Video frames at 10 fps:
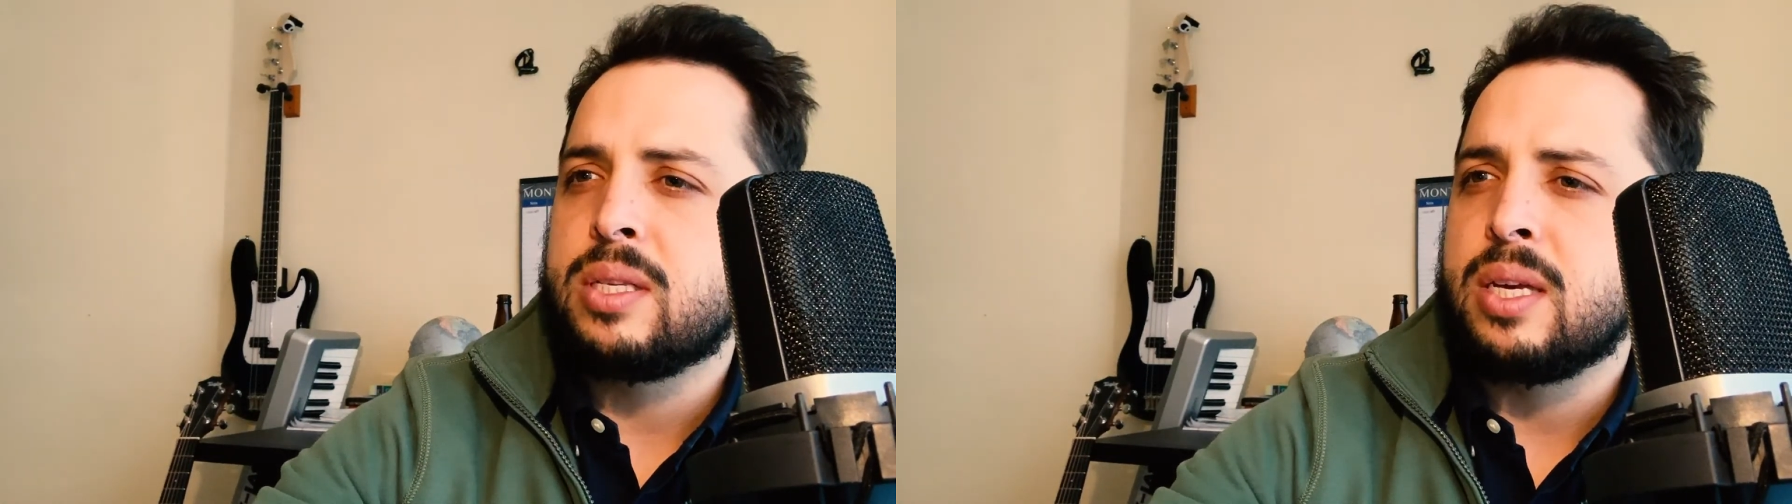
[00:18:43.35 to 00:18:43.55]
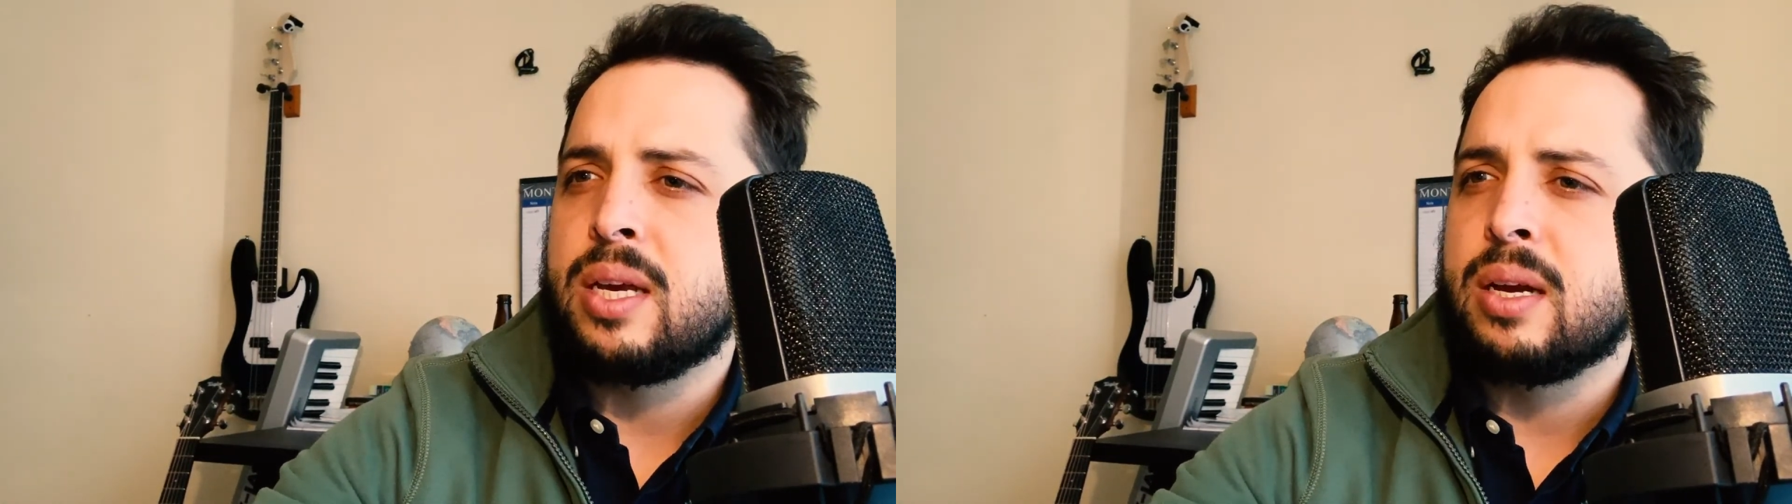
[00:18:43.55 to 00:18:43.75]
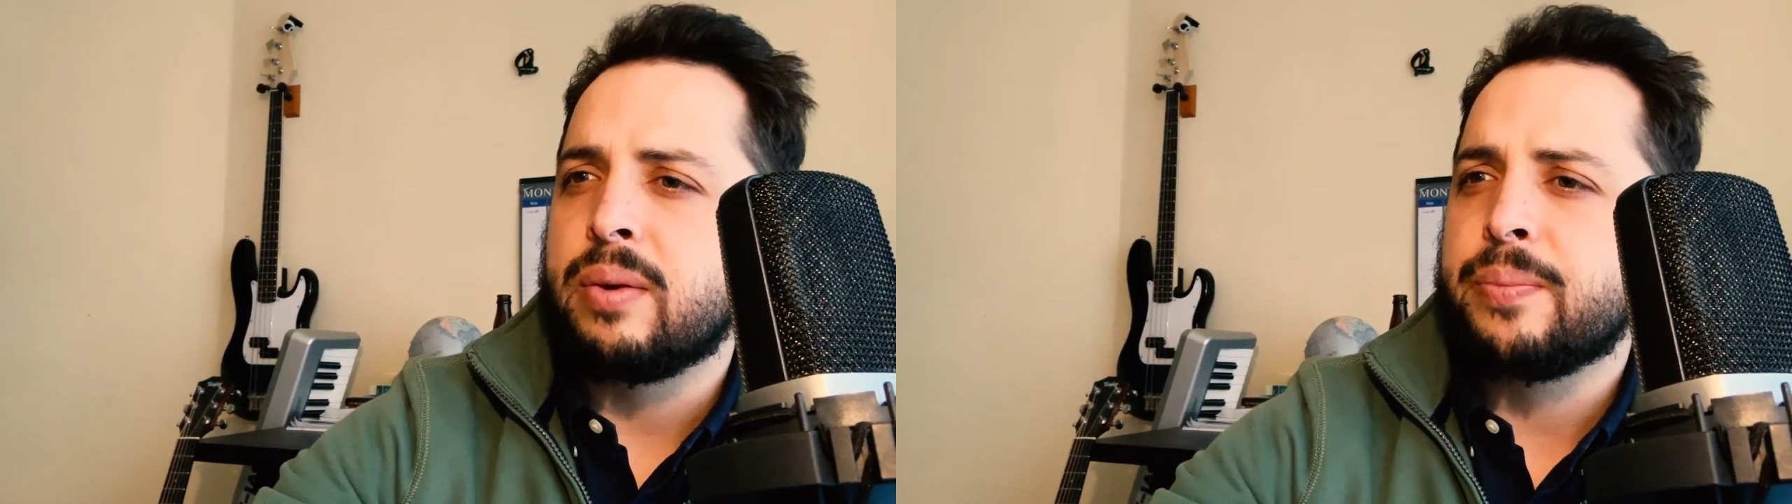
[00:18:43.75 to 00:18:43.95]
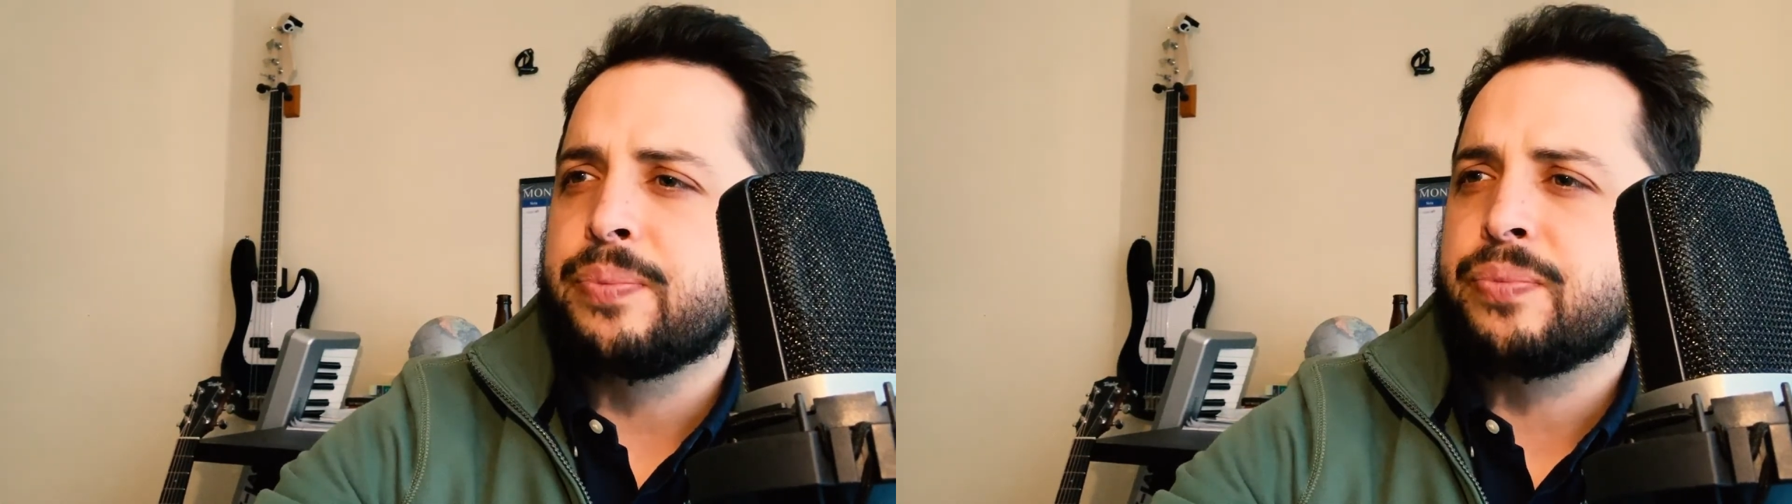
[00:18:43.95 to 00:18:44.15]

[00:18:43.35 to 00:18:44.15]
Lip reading: see here.